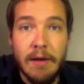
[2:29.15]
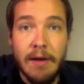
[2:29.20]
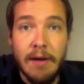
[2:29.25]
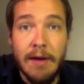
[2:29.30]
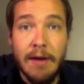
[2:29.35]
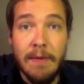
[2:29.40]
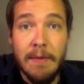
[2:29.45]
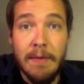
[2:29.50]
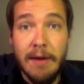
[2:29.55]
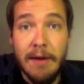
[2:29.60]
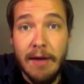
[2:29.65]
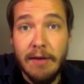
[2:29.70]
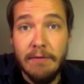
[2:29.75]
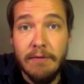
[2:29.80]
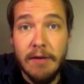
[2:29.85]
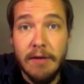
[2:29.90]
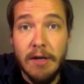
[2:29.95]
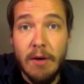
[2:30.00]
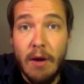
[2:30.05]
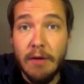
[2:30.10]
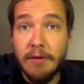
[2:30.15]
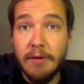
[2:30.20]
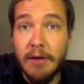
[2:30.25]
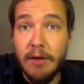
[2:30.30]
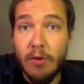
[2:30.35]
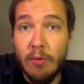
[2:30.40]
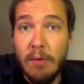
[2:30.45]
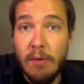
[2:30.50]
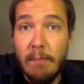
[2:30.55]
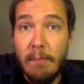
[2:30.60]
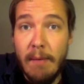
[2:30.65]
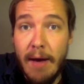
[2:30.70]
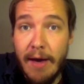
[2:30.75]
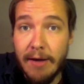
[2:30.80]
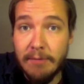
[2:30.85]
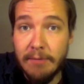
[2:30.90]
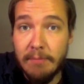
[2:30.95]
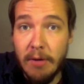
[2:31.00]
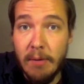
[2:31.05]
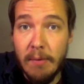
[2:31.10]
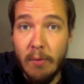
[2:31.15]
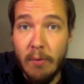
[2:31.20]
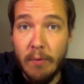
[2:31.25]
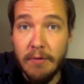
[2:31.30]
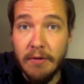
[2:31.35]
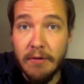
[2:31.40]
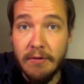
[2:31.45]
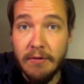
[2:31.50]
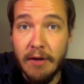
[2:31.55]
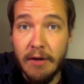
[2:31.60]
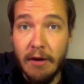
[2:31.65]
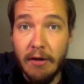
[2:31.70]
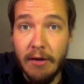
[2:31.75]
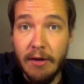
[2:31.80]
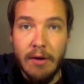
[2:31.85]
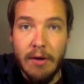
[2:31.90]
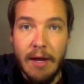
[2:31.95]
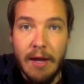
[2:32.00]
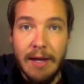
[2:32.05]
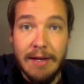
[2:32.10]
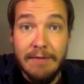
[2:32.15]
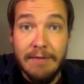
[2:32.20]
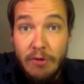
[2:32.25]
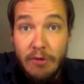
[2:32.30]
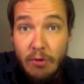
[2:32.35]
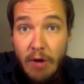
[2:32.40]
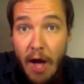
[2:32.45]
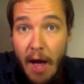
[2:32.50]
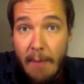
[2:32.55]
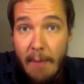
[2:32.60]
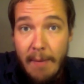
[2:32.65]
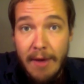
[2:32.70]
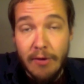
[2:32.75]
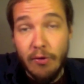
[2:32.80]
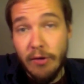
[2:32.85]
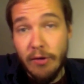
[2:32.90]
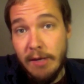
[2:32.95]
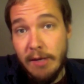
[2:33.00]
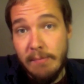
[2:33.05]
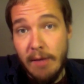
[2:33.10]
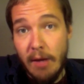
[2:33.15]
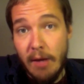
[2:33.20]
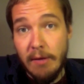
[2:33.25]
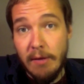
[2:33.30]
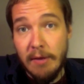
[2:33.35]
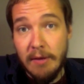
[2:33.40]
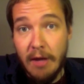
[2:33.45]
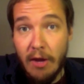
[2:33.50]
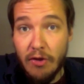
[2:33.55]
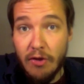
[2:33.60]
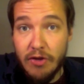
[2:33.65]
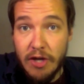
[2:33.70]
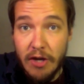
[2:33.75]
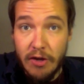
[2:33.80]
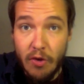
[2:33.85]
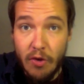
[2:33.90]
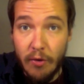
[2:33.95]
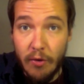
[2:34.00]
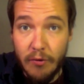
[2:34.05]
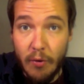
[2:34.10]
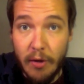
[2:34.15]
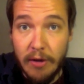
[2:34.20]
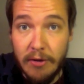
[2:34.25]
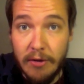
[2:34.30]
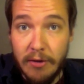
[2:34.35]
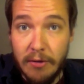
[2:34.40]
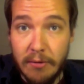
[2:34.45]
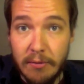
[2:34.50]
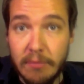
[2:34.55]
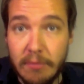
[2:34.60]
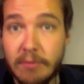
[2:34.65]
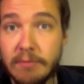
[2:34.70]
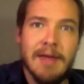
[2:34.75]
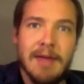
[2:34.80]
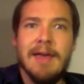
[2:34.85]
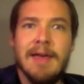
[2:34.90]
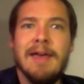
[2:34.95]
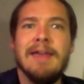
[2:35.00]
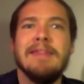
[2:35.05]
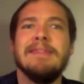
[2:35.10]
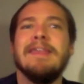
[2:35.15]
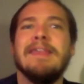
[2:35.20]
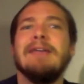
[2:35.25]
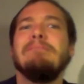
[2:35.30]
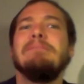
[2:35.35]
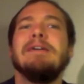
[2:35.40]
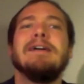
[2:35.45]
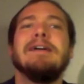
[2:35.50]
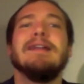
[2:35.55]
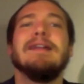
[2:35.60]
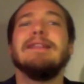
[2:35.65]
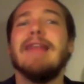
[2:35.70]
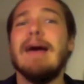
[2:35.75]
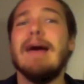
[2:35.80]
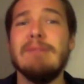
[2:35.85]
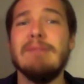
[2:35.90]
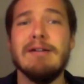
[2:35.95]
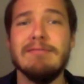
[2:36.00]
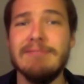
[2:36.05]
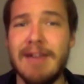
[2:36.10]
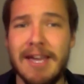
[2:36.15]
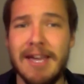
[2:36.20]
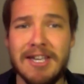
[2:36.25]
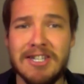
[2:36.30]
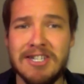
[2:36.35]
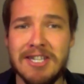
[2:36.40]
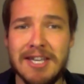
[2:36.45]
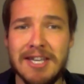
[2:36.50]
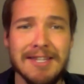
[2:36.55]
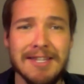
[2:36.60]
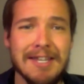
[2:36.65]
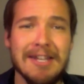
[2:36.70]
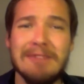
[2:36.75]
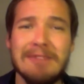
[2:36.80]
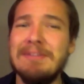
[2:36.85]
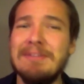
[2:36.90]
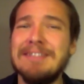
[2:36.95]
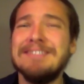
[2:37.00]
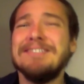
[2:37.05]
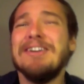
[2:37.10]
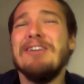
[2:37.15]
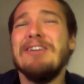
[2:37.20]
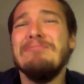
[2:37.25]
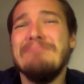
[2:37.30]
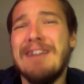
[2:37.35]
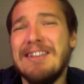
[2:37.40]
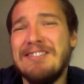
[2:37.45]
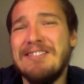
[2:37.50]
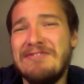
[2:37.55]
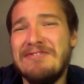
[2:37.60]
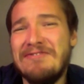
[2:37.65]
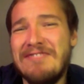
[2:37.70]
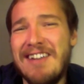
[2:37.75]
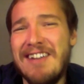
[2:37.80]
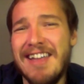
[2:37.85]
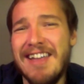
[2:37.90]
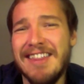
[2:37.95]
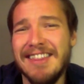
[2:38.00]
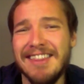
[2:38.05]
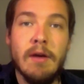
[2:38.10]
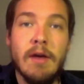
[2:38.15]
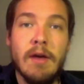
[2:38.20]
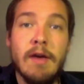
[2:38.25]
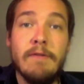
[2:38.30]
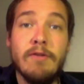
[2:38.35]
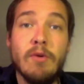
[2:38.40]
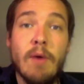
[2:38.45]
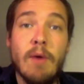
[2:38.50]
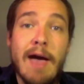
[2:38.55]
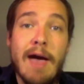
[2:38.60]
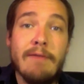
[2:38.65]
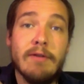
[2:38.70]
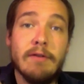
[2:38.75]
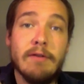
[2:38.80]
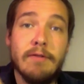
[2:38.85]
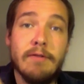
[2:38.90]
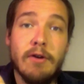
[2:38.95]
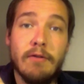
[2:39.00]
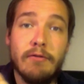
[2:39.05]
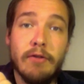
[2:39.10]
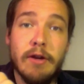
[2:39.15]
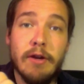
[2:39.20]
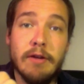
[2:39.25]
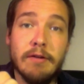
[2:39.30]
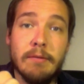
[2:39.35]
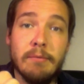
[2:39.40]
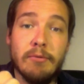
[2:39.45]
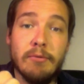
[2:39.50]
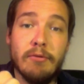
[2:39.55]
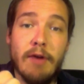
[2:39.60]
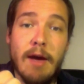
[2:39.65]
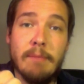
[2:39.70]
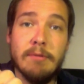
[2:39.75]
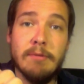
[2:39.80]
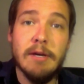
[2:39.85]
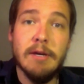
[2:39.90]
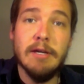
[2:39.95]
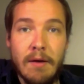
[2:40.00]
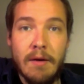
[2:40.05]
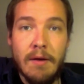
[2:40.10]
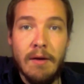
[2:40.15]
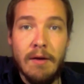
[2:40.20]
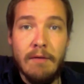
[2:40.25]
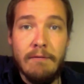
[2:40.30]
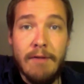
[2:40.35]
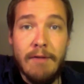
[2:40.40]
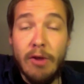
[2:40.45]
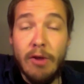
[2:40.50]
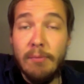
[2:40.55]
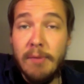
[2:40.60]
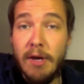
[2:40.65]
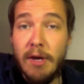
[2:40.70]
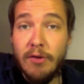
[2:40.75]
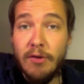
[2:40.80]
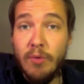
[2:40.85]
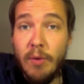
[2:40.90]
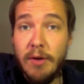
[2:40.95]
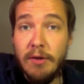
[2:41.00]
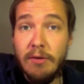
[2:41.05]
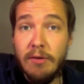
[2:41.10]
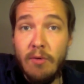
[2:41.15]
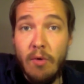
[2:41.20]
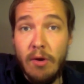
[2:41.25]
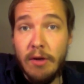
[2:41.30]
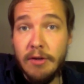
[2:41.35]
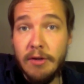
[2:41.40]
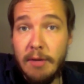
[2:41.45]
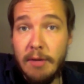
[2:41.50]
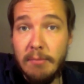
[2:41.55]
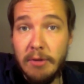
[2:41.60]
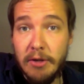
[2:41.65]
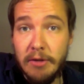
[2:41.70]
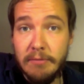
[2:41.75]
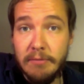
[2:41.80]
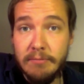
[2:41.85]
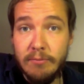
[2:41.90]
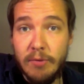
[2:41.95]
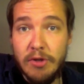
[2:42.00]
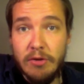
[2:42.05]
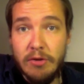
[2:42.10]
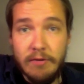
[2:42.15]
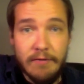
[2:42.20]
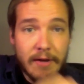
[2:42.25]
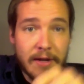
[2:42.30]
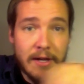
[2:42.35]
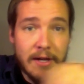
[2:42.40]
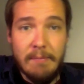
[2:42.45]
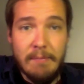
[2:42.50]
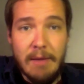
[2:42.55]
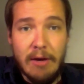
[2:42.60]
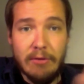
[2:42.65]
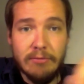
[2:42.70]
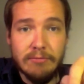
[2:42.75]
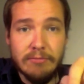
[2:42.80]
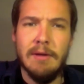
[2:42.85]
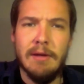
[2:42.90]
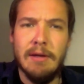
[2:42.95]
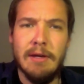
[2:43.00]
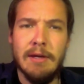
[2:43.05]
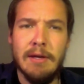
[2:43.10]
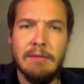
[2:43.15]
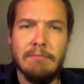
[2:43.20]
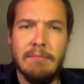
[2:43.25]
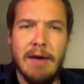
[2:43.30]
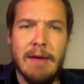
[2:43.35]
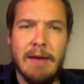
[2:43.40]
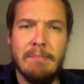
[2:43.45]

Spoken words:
In the next video, I'll tell you about my experiment with sincerity, and if you comment or email me, then I'll share your story too. There'll be collaboration, it'll be so much fun! If you haven't, feel free to subscribe to me. Follow me on Twitter or on Tumblr, which you can find out about in my